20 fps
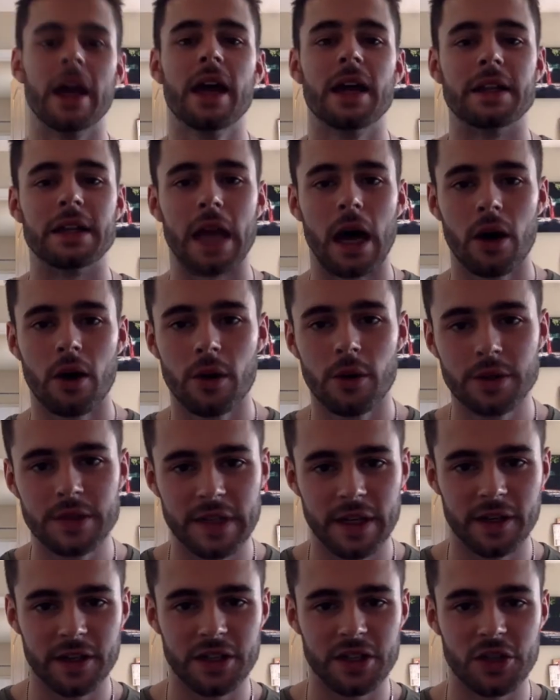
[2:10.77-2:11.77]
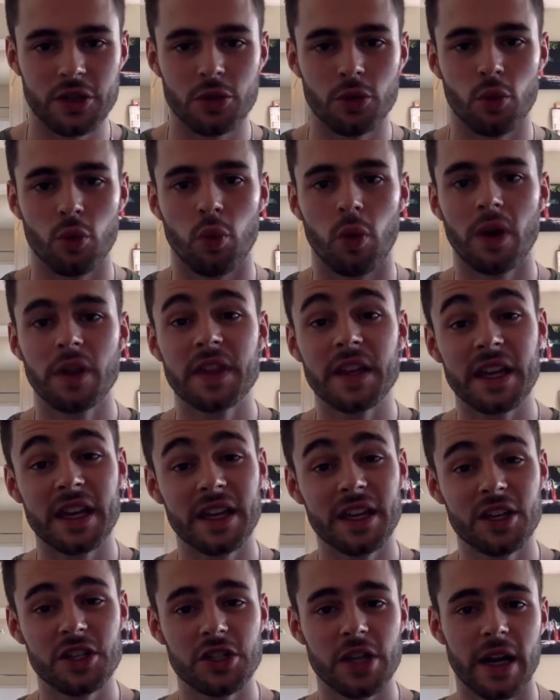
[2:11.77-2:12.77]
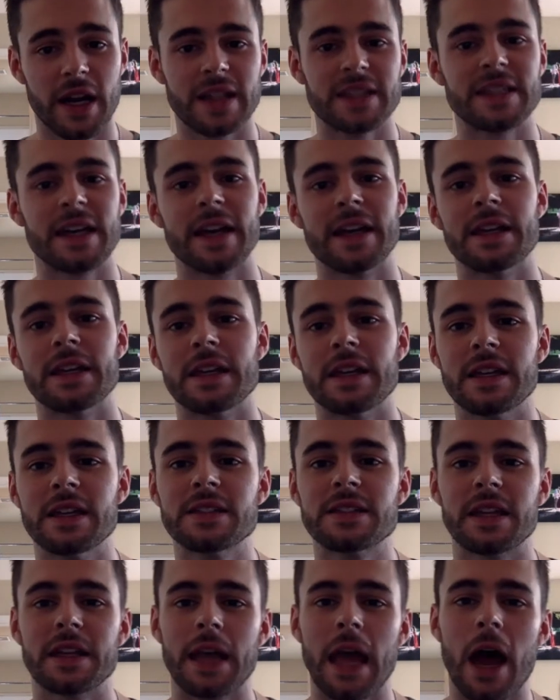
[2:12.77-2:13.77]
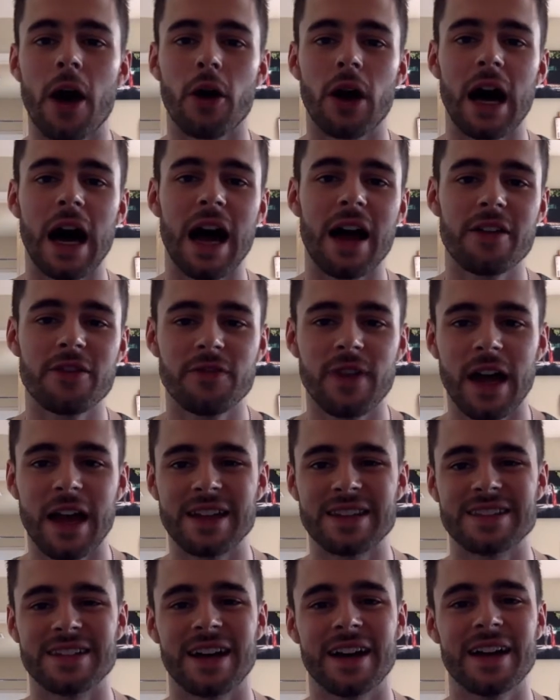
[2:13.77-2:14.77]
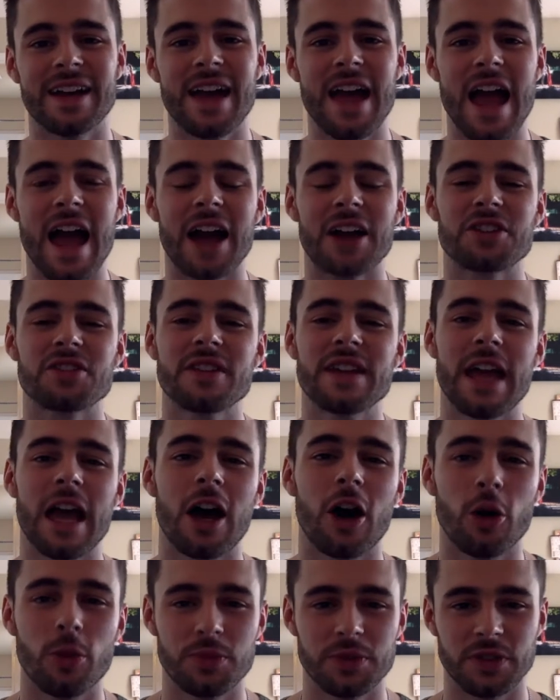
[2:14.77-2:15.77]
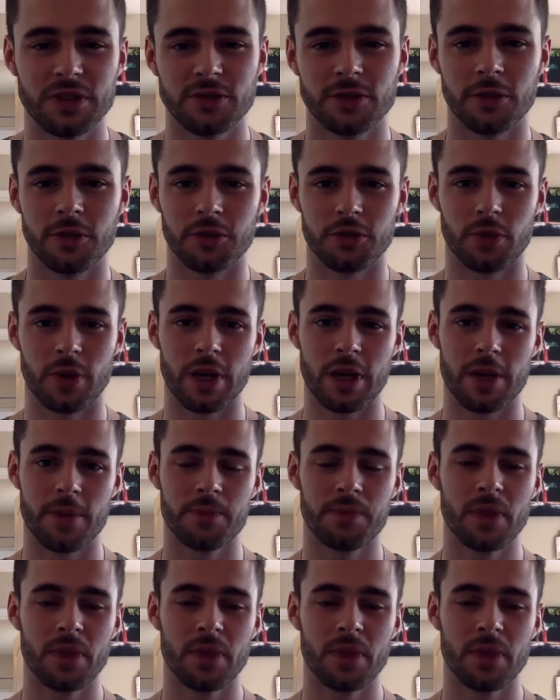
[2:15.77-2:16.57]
Now I'll tell you what the ketogenic diet is and how a high-fat diet actually helps you lose weight.